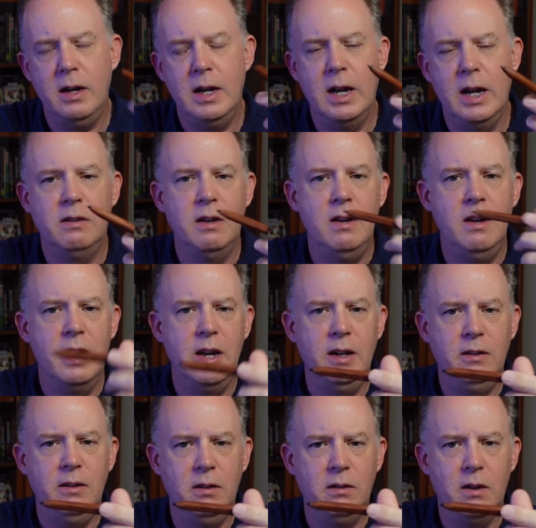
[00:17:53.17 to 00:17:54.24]
It has a nice
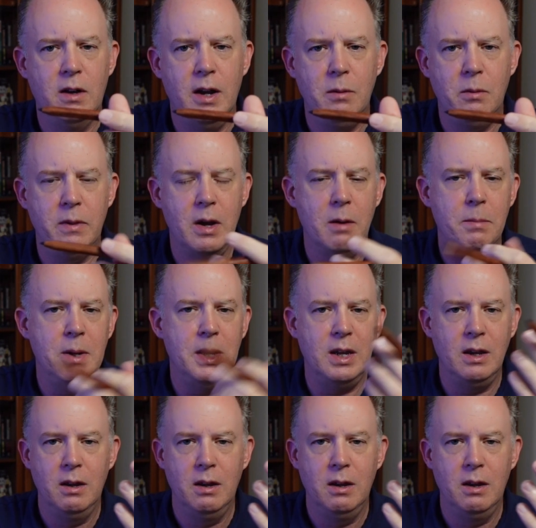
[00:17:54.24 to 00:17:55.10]
design without being